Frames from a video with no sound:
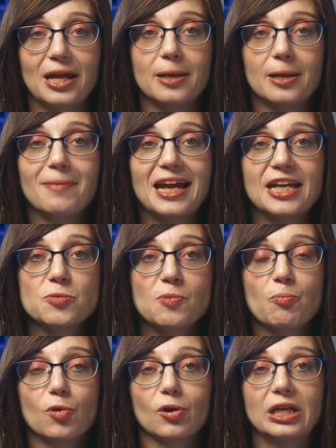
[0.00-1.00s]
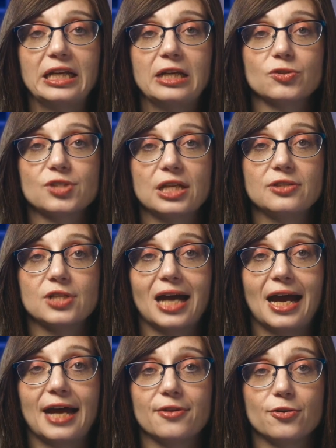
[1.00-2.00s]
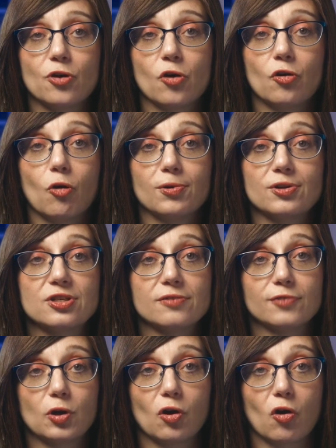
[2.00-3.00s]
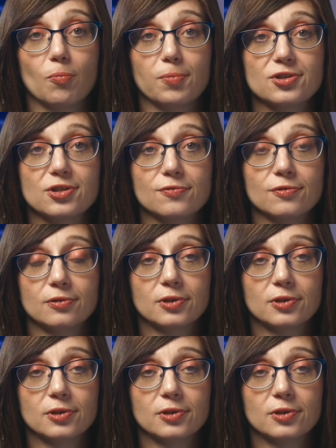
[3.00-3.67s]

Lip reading: and the management broadly goes into either non-operative or operative.